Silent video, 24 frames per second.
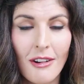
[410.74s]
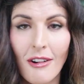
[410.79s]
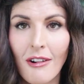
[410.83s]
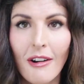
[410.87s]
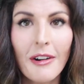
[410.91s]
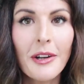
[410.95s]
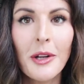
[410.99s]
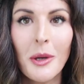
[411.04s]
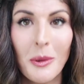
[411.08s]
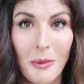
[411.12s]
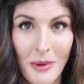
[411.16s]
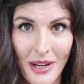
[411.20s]
there
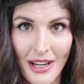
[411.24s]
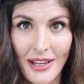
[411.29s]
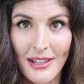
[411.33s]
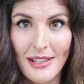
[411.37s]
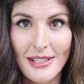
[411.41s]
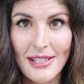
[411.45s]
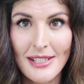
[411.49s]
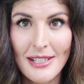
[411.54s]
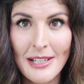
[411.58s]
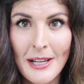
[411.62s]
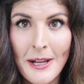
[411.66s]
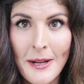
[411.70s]
are no
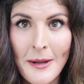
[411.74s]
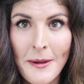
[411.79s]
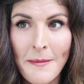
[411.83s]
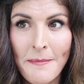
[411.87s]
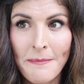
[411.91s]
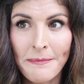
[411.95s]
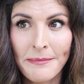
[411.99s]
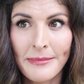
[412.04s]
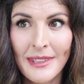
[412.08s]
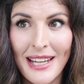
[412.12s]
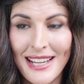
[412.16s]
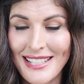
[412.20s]
wings,
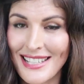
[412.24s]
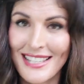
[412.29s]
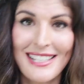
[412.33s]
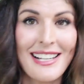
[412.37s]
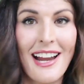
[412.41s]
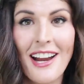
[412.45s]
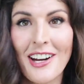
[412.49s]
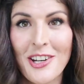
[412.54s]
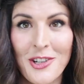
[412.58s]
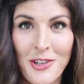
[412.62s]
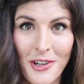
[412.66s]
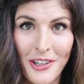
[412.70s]
because it's
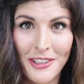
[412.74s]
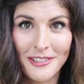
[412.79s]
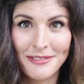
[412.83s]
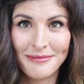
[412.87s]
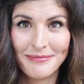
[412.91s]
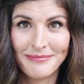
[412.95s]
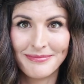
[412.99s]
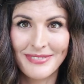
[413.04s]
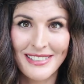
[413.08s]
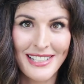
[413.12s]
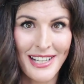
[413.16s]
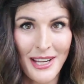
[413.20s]
not a drone,
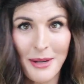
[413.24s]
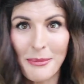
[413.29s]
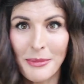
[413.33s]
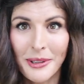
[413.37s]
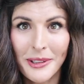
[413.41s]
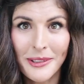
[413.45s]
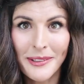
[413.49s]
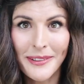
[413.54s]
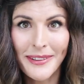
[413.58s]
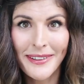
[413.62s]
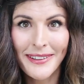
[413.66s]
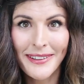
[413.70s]
it's a gimbal.